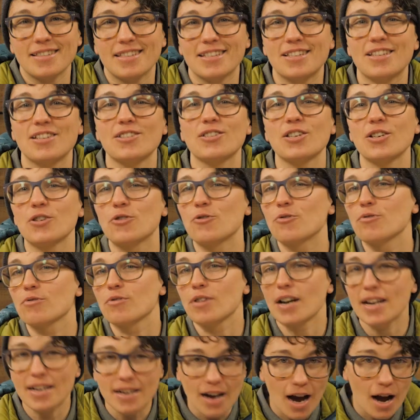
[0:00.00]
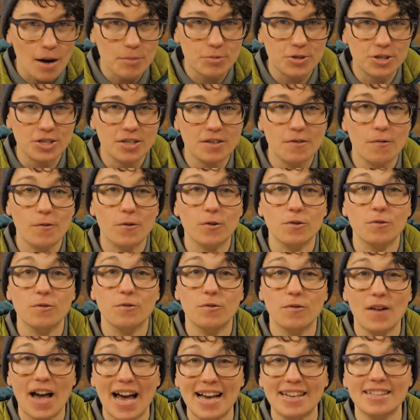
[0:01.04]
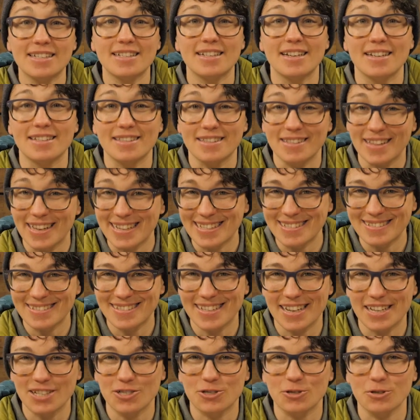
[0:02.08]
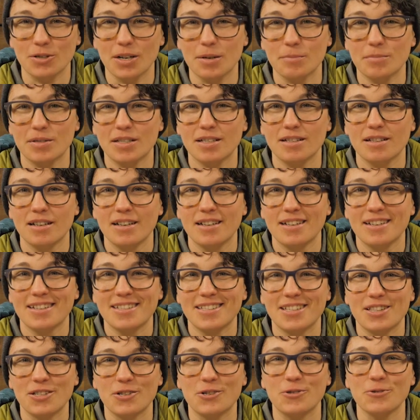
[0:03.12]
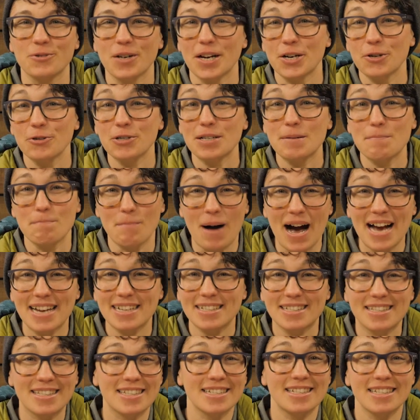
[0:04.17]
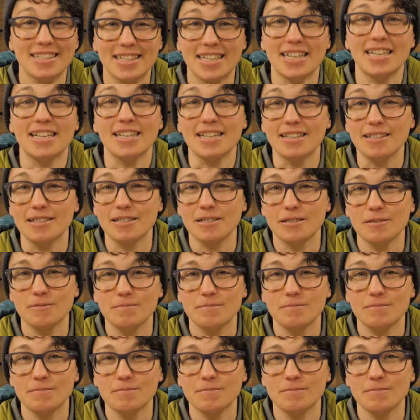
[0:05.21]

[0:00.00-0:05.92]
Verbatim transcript: This is a great option for fast and light day trips. It's the Gregory Maya 16.